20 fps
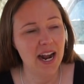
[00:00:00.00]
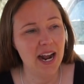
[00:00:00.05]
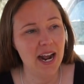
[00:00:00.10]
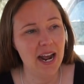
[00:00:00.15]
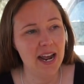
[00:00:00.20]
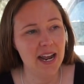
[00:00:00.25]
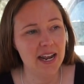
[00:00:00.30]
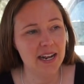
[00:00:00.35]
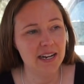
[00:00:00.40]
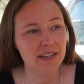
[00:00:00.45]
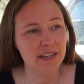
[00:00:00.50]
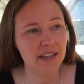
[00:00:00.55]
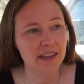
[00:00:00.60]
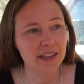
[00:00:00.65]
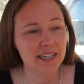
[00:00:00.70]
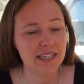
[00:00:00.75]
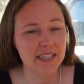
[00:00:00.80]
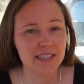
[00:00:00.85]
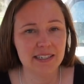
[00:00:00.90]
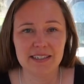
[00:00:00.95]
And the
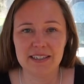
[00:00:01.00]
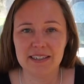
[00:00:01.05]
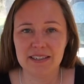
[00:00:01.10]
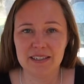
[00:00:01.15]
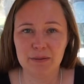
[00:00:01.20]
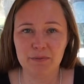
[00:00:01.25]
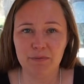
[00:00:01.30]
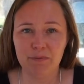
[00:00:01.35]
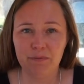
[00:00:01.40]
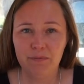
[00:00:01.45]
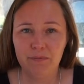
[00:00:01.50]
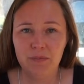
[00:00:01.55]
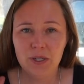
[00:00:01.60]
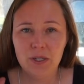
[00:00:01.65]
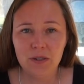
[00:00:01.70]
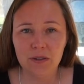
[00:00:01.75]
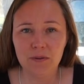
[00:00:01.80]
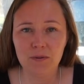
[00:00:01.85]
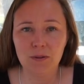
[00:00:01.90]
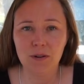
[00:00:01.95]
thing is, there's some
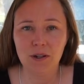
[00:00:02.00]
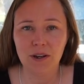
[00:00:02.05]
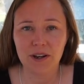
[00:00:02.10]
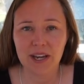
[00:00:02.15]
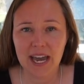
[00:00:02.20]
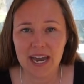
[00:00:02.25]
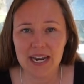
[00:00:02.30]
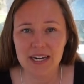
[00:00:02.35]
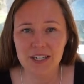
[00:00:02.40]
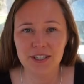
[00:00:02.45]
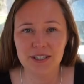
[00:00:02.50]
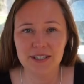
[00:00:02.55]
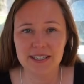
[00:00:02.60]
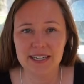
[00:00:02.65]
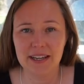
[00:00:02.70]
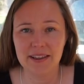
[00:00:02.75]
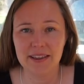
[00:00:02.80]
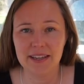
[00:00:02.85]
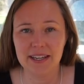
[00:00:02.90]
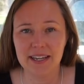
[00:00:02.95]
beautiful locations
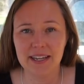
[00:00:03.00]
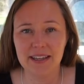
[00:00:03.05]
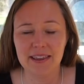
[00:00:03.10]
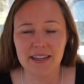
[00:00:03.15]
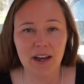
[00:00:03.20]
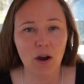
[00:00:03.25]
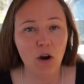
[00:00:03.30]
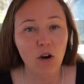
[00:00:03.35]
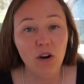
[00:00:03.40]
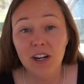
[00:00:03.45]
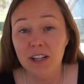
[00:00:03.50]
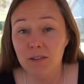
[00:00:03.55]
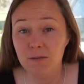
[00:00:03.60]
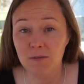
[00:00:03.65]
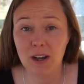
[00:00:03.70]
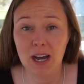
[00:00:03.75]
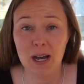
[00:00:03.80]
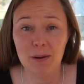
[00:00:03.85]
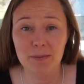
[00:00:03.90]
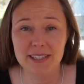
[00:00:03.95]
out there that only
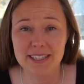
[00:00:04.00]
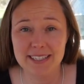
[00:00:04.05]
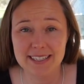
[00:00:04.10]
farmers